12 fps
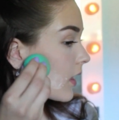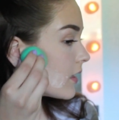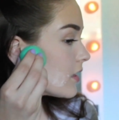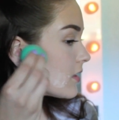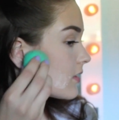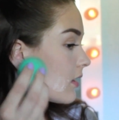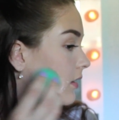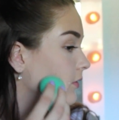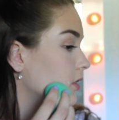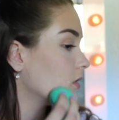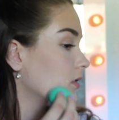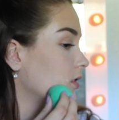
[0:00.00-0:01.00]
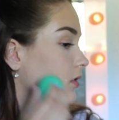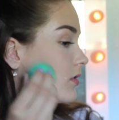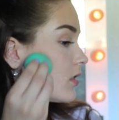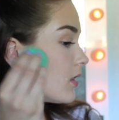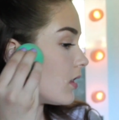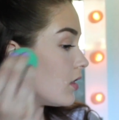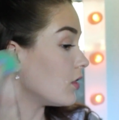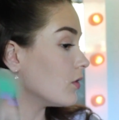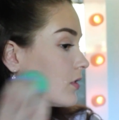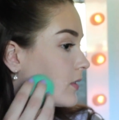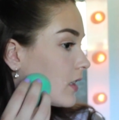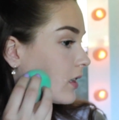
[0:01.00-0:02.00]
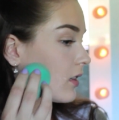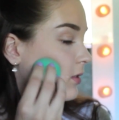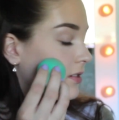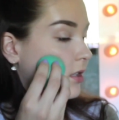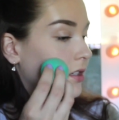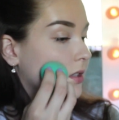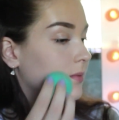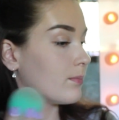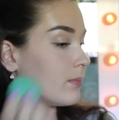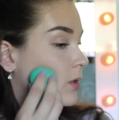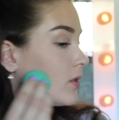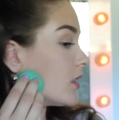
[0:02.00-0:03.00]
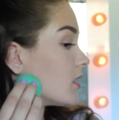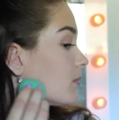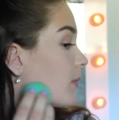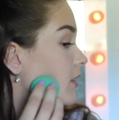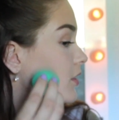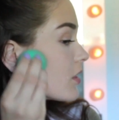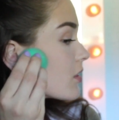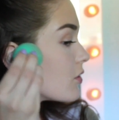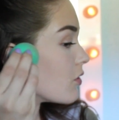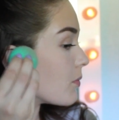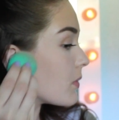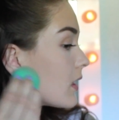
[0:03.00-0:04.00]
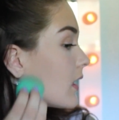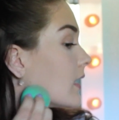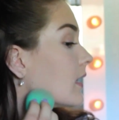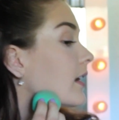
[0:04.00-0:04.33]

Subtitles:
I just love using beauty sponges to apply